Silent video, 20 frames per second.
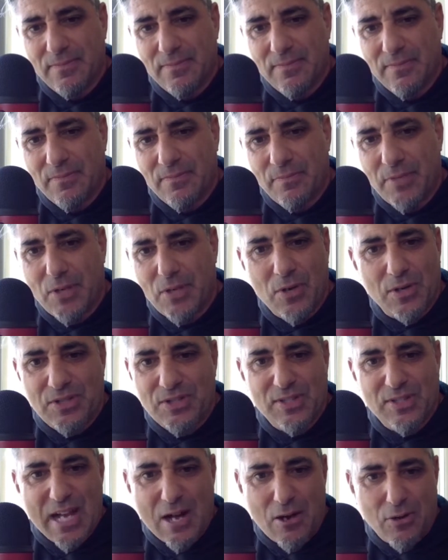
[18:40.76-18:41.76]
Because
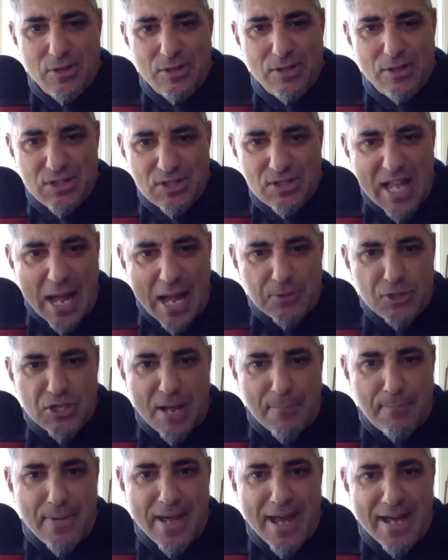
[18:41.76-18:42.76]
now,
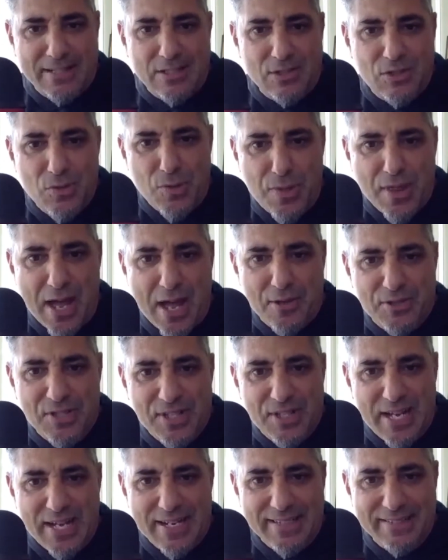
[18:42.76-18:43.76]
snapshot back to
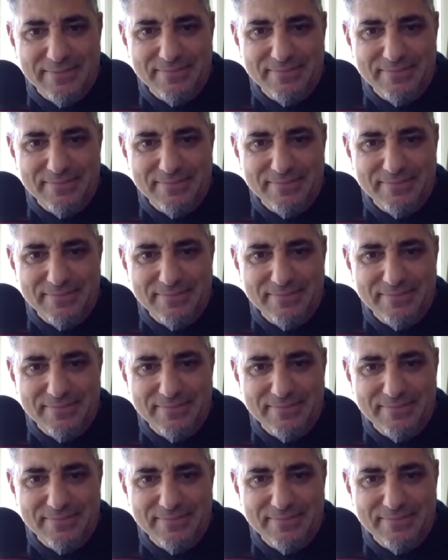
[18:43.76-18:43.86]
2008,